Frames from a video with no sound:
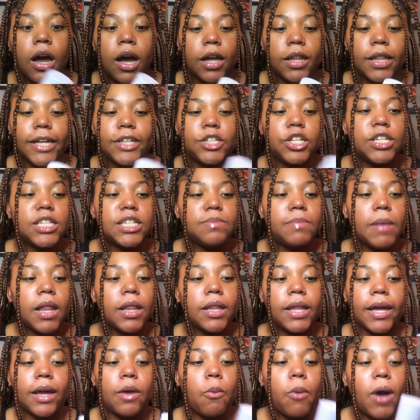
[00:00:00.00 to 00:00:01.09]
like, just smell
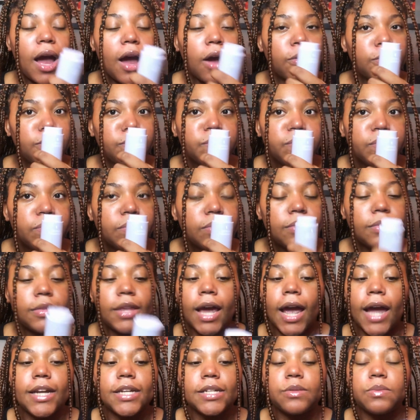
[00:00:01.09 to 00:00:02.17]
like, wow.
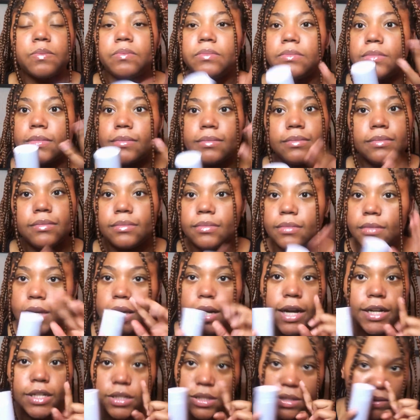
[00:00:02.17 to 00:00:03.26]
Like, I just
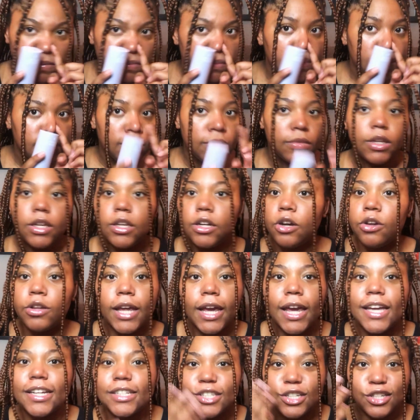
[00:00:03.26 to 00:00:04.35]
can I just, you know,
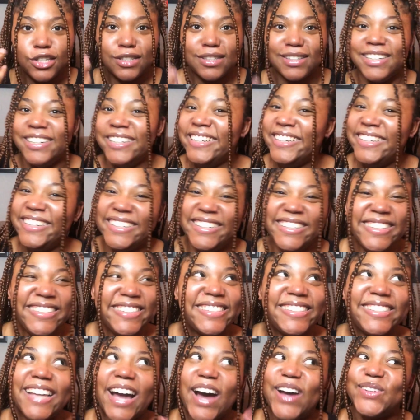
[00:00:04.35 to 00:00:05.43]
like, it's just,
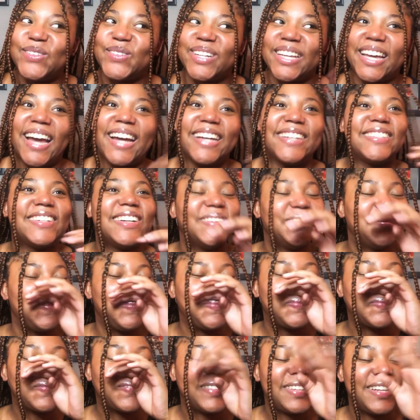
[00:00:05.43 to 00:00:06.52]
that was really extra.
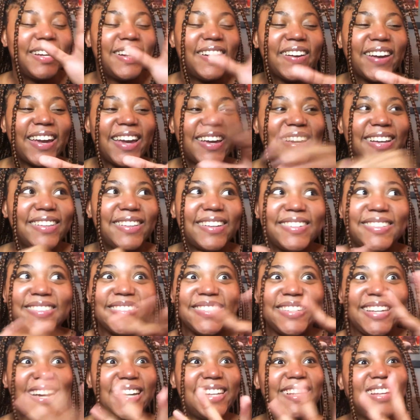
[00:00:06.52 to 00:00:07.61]
Okay, that was
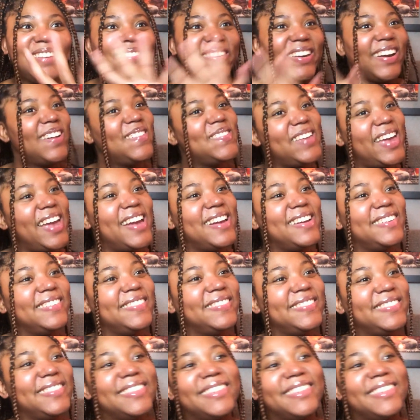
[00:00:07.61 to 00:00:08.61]
really, let me calm down.